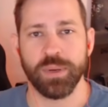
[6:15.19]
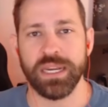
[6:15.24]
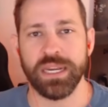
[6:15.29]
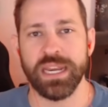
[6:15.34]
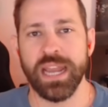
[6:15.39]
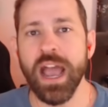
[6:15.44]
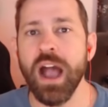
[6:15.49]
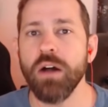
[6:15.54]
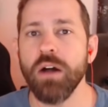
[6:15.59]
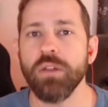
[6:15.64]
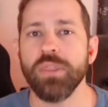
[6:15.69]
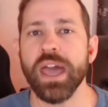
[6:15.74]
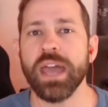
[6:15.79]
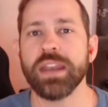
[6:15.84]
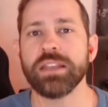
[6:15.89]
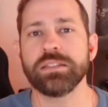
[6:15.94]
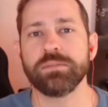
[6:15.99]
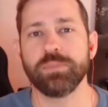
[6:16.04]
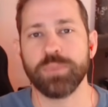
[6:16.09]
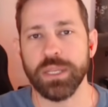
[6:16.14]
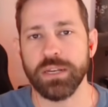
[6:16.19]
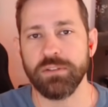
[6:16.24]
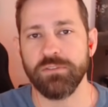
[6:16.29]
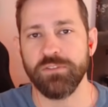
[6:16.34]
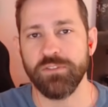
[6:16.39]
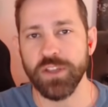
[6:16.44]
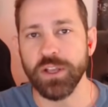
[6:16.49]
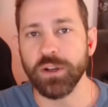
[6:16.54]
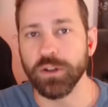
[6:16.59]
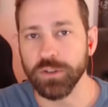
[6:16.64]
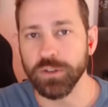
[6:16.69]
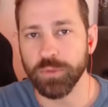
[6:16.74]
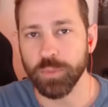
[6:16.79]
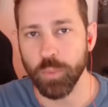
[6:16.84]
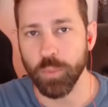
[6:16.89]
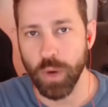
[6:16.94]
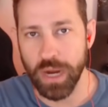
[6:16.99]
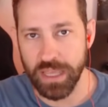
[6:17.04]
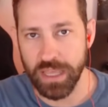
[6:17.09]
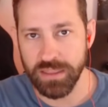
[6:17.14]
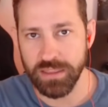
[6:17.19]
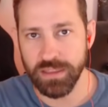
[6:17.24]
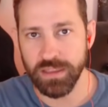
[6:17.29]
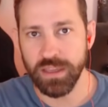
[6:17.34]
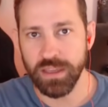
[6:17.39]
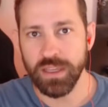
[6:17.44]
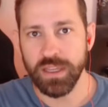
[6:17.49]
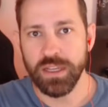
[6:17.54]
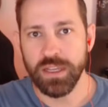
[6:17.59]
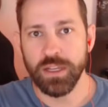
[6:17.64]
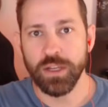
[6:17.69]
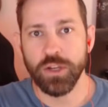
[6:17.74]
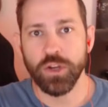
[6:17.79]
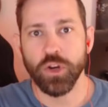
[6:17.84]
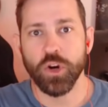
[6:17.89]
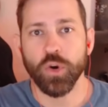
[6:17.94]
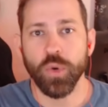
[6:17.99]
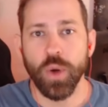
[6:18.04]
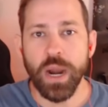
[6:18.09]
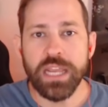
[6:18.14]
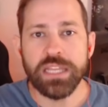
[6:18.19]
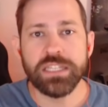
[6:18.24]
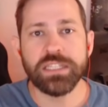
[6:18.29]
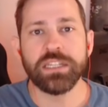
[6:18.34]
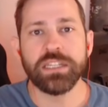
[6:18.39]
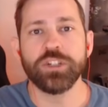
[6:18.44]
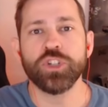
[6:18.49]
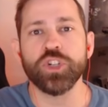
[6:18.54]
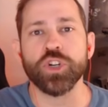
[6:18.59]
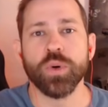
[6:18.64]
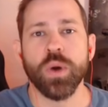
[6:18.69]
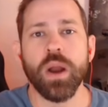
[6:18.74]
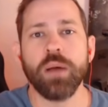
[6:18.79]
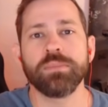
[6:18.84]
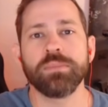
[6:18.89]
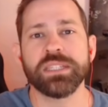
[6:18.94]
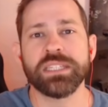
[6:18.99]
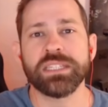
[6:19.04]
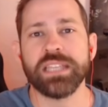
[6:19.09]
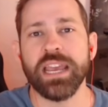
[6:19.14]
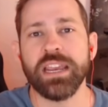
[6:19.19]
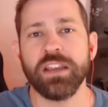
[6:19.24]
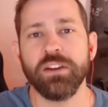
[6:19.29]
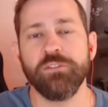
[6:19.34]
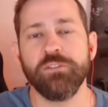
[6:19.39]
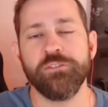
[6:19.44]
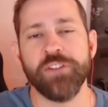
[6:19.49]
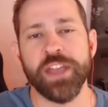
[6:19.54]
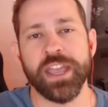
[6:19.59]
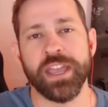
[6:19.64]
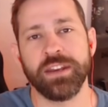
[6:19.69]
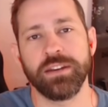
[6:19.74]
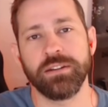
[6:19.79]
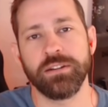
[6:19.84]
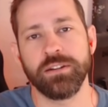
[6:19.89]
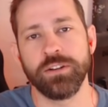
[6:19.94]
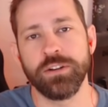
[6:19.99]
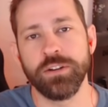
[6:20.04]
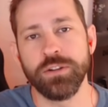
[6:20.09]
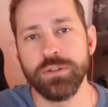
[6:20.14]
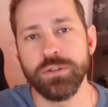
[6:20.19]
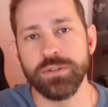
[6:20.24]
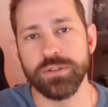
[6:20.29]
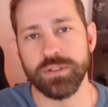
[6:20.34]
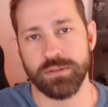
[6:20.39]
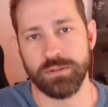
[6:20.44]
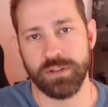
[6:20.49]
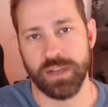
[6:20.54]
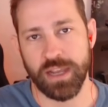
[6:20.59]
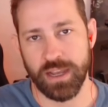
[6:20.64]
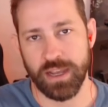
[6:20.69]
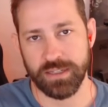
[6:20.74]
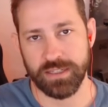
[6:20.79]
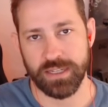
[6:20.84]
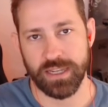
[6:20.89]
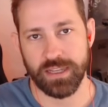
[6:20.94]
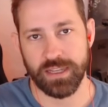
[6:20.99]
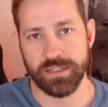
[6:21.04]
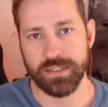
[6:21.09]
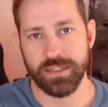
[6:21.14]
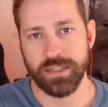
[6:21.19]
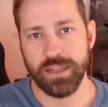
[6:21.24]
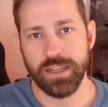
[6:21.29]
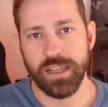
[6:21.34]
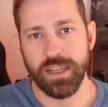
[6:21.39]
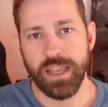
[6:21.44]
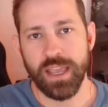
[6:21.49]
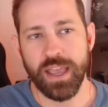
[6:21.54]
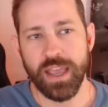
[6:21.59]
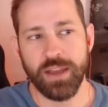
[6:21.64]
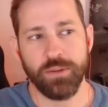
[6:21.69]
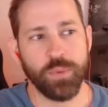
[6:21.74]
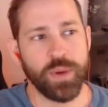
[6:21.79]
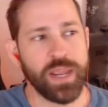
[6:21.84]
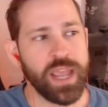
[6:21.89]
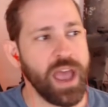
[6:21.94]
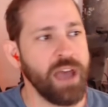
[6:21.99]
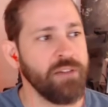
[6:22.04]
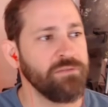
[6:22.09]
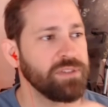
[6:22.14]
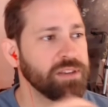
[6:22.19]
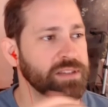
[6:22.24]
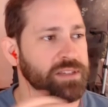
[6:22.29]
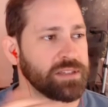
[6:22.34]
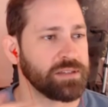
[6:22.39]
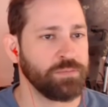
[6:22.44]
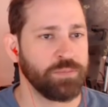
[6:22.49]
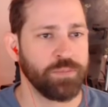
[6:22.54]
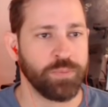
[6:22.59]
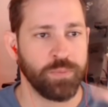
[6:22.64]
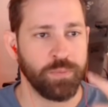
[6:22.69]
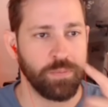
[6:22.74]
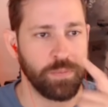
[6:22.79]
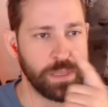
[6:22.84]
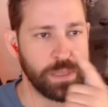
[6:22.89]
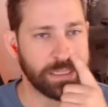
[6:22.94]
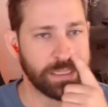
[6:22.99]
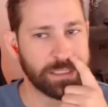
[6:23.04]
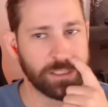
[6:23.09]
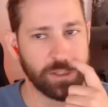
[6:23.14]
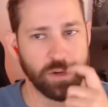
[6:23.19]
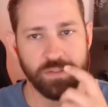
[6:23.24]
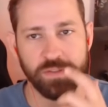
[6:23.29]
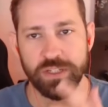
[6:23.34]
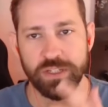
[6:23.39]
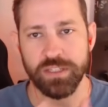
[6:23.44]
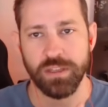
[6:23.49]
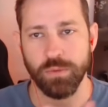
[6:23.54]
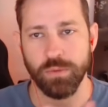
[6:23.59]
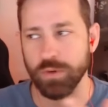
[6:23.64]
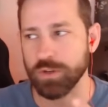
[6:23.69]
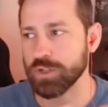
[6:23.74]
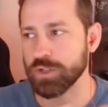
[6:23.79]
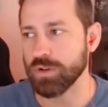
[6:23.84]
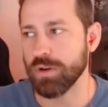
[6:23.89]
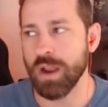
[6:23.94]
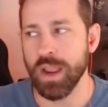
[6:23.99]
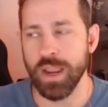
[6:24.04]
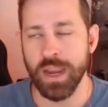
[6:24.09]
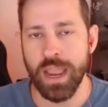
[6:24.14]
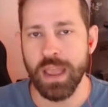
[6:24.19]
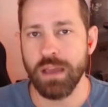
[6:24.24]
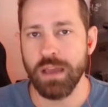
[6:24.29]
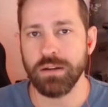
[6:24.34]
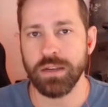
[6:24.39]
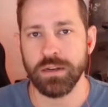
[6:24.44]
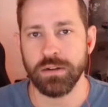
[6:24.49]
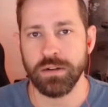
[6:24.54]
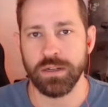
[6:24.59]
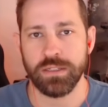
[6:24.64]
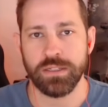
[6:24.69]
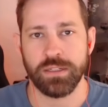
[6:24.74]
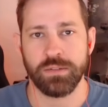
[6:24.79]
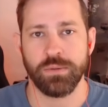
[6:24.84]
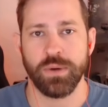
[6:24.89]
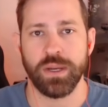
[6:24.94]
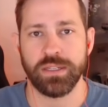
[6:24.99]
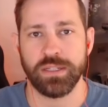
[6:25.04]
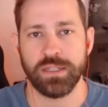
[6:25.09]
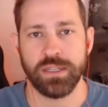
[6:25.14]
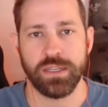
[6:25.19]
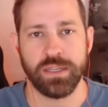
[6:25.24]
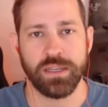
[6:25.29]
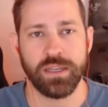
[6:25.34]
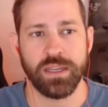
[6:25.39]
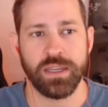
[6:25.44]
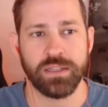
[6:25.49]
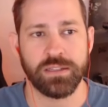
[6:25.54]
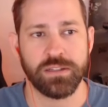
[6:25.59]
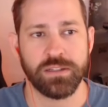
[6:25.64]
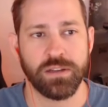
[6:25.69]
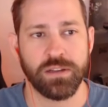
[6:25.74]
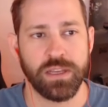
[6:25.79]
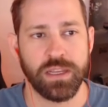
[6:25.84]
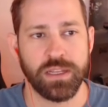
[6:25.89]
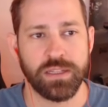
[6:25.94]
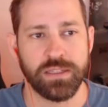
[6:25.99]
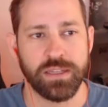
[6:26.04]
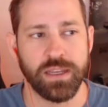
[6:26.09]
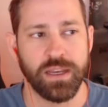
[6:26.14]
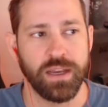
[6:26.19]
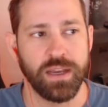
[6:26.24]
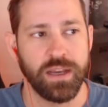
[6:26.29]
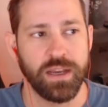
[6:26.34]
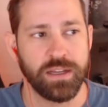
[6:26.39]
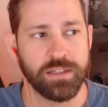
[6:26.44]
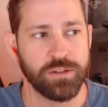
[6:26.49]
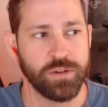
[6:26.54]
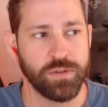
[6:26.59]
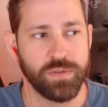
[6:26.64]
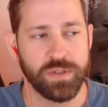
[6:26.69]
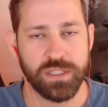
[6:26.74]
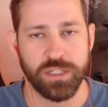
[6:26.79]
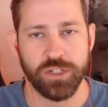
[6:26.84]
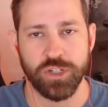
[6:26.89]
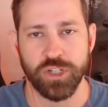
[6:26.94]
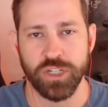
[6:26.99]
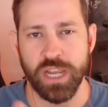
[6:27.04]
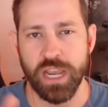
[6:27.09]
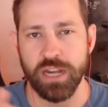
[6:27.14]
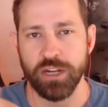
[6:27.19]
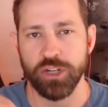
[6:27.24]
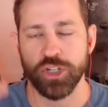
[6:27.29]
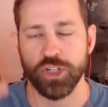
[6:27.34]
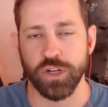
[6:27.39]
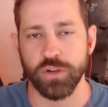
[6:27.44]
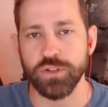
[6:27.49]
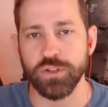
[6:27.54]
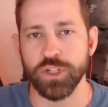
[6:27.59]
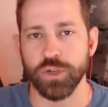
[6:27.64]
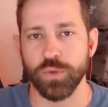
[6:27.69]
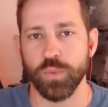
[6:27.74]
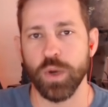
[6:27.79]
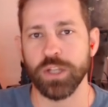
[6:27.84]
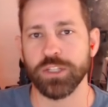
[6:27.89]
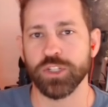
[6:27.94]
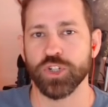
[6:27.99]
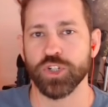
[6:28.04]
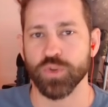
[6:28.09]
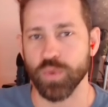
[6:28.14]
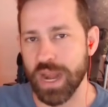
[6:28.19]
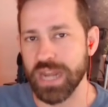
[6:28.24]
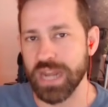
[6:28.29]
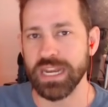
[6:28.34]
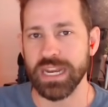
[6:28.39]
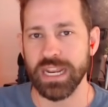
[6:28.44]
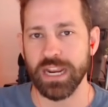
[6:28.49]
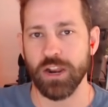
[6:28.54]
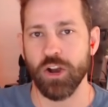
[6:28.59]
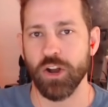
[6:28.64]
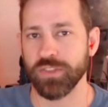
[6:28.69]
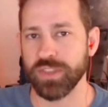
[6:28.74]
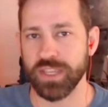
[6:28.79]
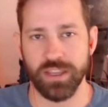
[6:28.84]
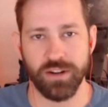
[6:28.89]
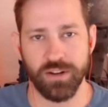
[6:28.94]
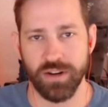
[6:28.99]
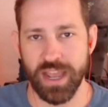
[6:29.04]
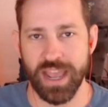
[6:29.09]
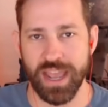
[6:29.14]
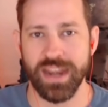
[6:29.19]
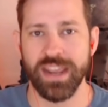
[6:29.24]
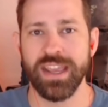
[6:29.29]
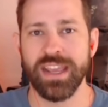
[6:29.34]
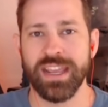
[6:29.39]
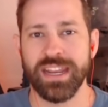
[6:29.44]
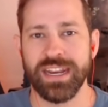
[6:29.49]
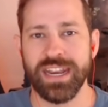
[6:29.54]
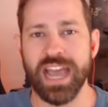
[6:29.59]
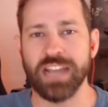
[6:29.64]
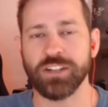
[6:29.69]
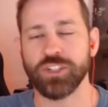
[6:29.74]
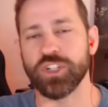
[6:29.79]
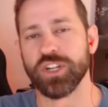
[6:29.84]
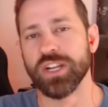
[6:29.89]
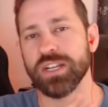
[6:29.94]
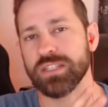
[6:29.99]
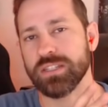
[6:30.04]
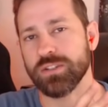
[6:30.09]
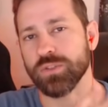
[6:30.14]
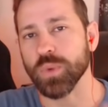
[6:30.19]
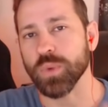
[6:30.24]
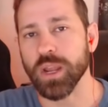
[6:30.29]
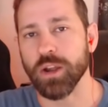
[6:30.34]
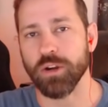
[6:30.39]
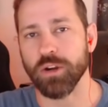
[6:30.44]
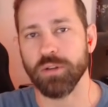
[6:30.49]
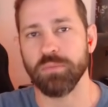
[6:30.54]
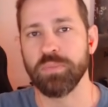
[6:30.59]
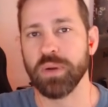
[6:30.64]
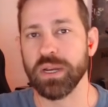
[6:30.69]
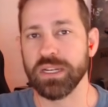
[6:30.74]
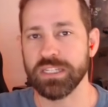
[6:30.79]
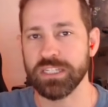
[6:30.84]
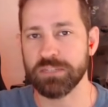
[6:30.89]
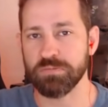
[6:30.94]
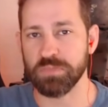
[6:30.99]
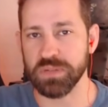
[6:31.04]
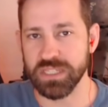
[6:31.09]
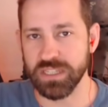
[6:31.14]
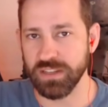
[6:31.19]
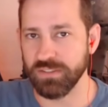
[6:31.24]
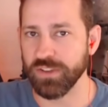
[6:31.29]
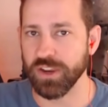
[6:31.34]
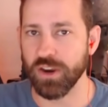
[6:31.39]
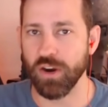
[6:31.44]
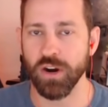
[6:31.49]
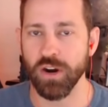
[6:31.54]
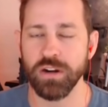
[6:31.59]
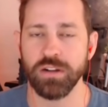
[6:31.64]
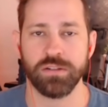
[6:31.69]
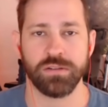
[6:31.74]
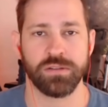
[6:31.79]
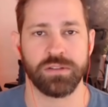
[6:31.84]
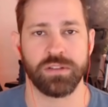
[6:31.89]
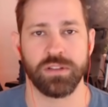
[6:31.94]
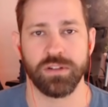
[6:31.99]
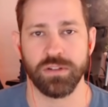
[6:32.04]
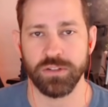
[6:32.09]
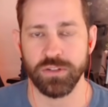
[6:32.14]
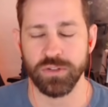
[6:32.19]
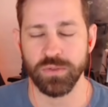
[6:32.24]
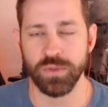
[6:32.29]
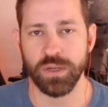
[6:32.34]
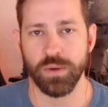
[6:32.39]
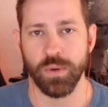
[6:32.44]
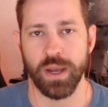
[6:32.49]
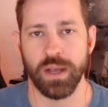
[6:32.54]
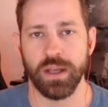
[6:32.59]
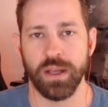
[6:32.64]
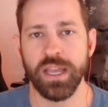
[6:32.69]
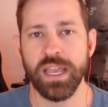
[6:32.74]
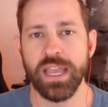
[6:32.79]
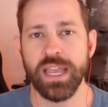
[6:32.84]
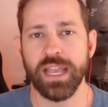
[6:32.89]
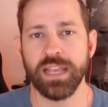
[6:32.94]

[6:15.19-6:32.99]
But now that has been filled with crazy Trump sycophant news content. And we have this this service that we're trying out here at T Y T. It's it's a, a service that just kind of shows you what's trending on the internet, not just Twitter, but specific articles that are doing well.